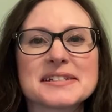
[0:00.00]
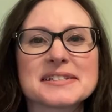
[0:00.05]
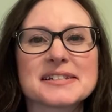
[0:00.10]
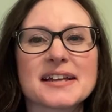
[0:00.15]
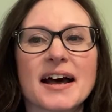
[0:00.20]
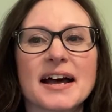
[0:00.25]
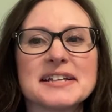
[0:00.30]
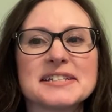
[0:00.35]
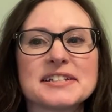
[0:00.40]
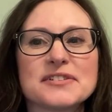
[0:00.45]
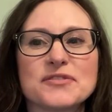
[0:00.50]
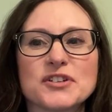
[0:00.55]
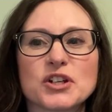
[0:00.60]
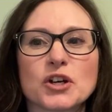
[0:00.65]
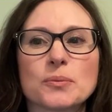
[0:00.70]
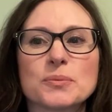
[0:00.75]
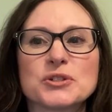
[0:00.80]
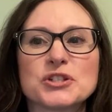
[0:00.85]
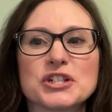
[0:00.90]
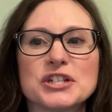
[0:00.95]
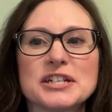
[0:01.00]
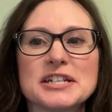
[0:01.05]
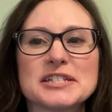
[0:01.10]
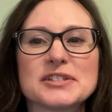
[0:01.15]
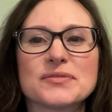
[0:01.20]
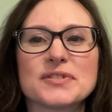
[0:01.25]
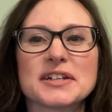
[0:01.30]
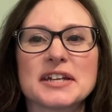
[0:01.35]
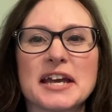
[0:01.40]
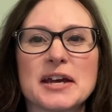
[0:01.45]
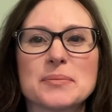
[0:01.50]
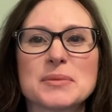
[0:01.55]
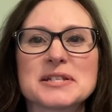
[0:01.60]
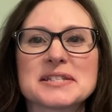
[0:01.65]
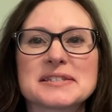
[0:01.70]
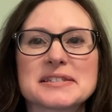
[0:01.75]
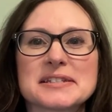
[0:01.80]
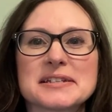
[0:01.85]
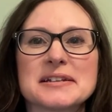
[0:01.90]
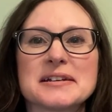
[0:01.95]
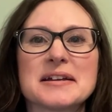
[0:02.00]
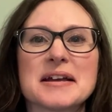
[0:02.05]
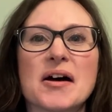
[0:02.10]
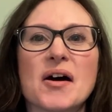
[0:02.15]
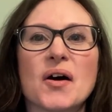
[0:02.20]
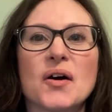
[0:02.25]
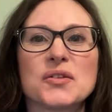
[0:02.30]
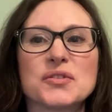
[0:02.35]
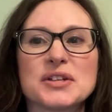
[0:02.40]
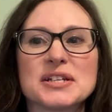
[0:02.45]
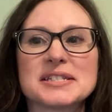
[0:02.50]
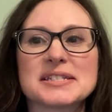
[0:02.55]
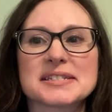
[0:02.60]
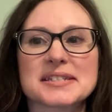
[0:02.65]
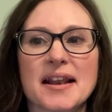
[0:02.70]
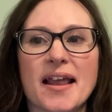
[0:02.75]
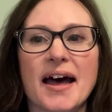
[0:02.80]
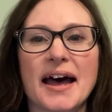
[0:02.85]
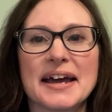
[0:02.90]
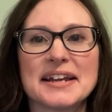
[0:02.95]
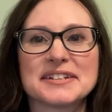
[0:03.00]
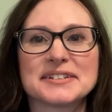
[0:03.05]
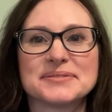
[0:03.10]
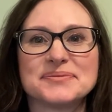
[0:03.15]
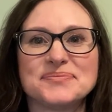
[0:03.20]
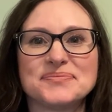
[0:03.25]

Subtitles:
the scientific opportunities for chemists on this slide.